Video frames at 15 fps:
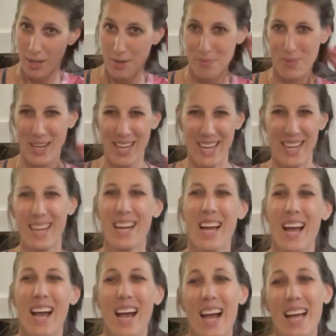But
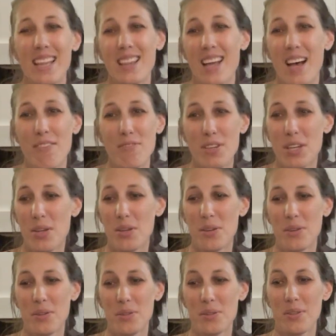I love
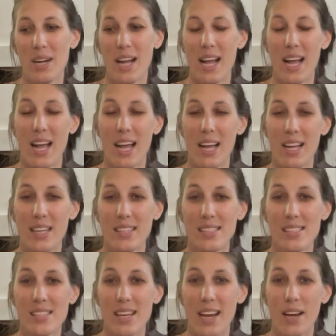you,
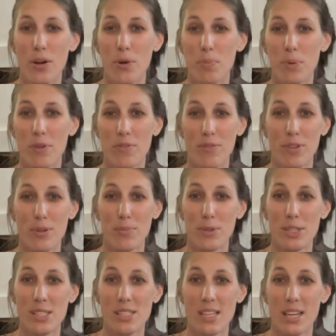and I hope you feel more
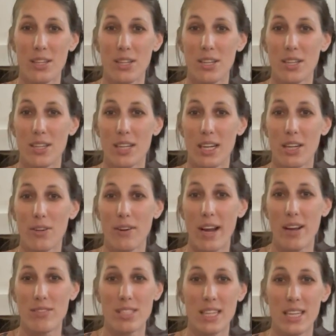centered and
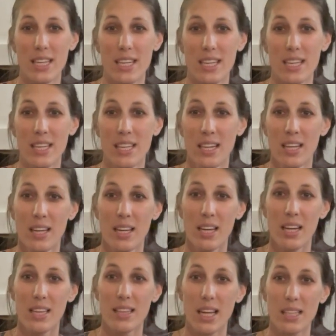grounded.
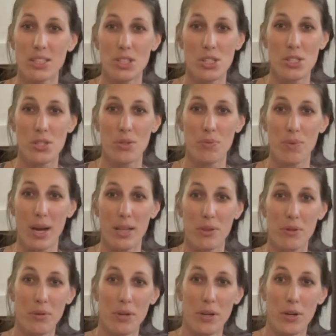And that's just a run
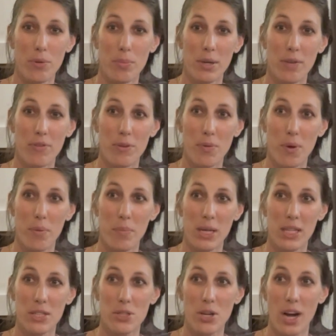through, but if you want me
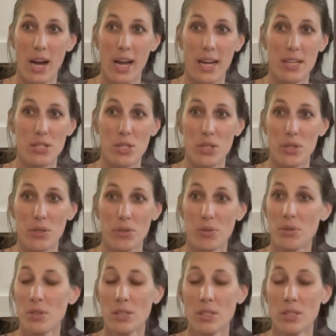to try and do